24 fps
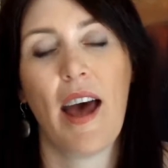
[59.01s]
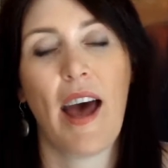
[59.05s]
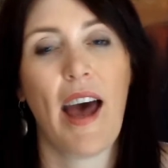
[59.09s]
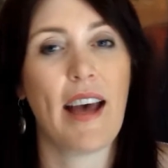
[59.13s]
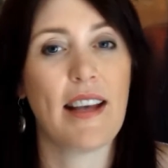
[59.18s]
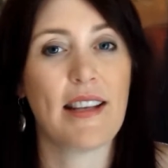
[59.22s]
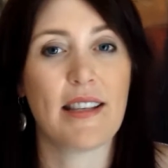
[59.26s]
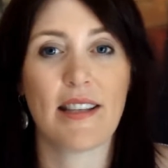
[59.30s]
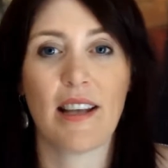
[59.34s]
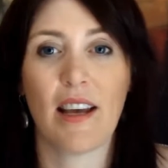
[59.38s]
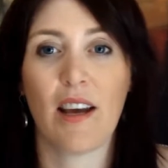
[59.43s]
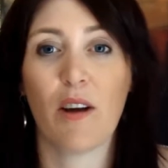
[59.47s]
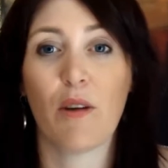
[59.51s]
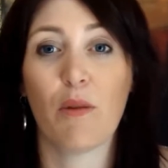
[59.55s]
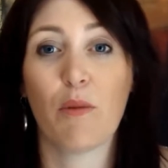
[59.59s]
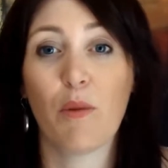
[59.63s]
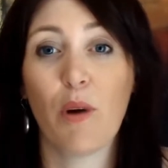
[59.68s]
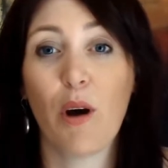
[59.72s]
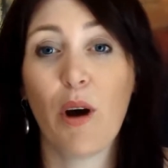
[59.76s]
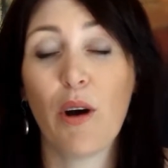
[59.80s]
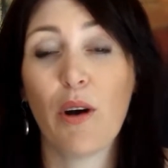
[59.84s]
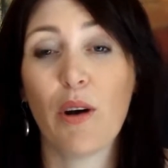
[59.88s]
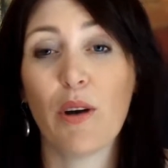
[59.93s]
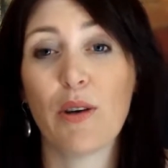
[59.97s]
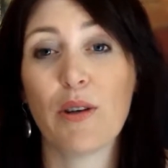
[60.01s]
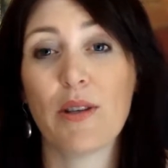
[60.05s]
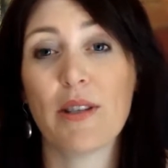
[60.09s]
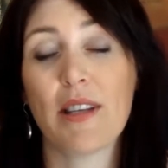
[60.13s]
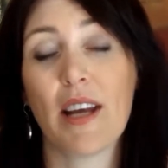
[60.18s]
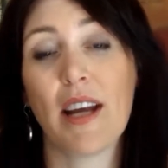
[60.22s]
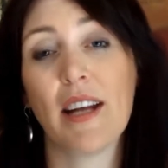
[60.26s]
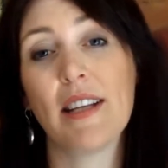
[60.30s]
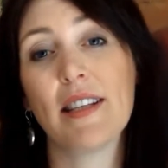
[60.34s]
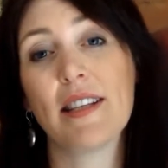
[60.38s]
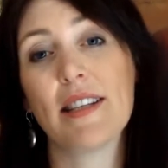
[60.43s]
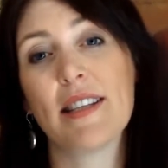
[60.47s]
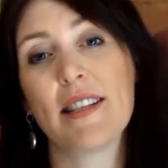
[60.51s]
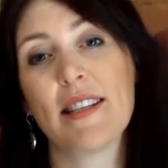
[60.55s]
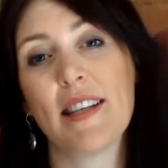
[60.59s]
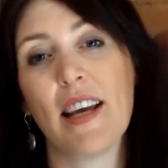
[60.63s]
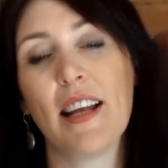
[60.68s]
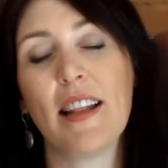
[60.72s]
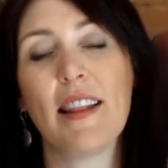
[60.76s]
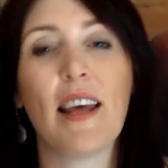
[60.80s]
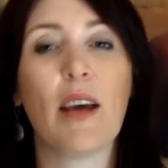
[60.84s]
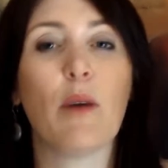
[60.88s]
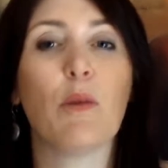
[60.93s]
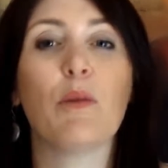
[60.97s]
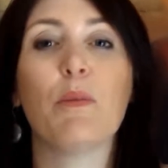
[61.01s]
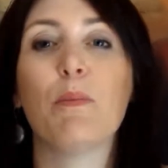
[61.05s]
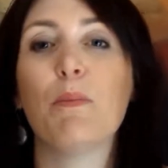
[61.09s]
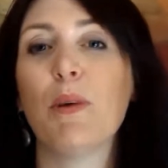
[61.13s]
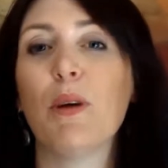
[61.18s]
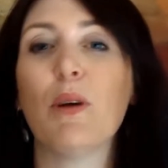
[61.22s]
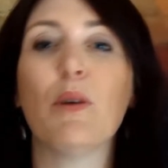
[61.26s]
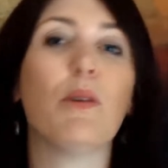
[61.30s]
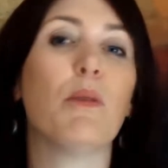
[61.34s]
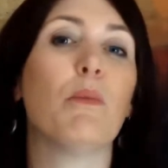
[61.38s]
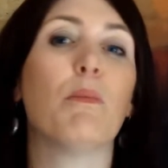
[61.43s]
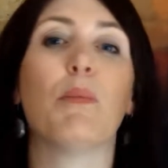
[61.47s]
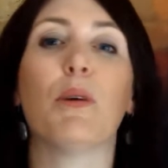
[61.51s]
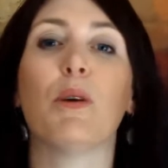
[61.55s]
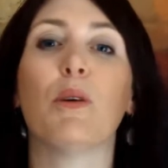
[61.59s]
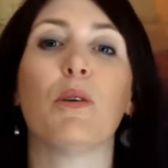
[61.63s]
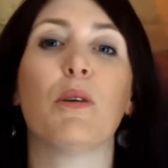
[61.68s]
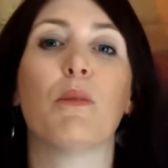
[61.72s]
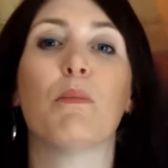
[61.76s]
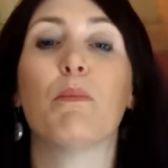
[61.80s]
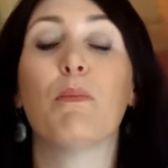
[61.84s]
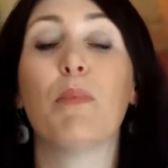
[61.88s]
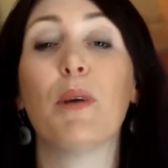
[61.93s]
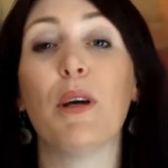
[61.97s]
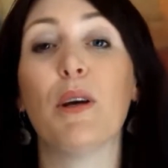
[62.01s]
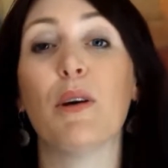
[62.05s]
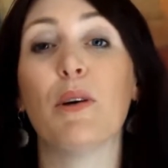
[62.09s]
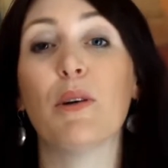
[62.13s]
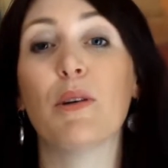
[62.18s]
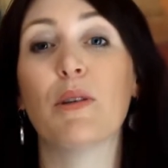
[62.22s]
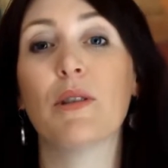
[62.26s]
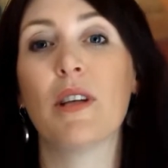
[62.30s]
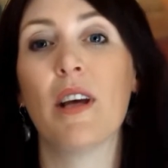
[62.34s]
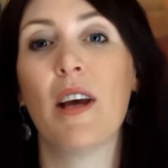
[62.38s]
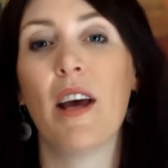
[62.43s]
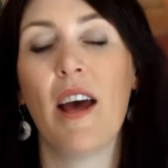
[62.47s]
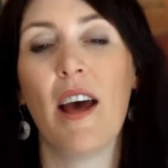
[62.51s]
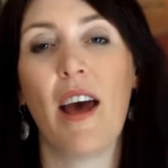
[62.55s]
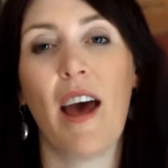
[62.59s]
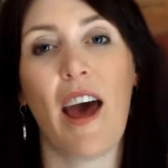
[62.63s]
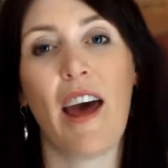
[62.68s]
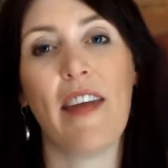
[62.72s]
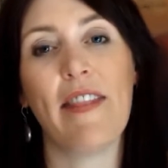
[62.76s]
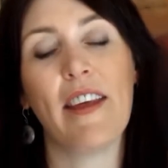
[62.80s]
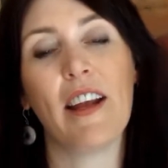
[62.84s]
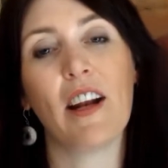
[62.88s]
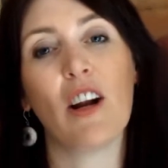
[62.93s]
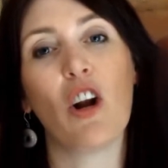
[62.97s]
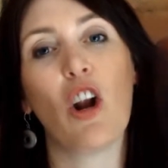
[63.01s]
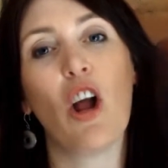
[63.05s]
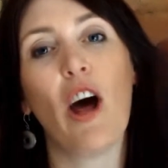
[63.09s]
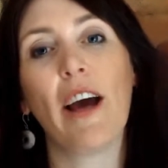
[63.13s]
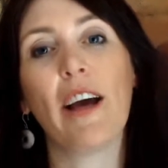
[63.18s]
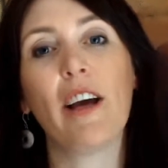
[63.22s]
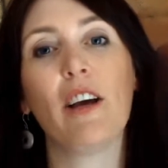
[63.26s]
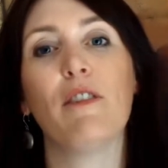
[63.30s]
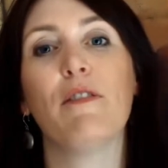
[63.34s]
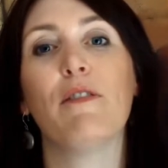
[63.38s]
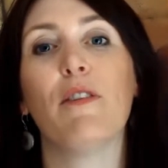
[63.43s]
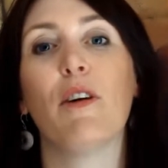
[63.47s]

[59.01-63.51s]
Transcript: as they arose, and instead they would build and build and build, and then like a